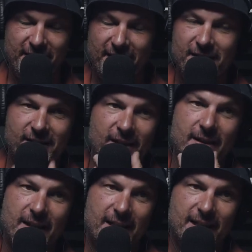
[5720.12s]
Yeah, but it's
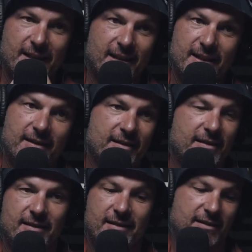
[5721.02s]
like what I've said. I've
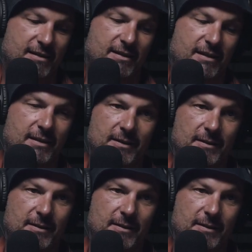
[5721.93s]
said to other people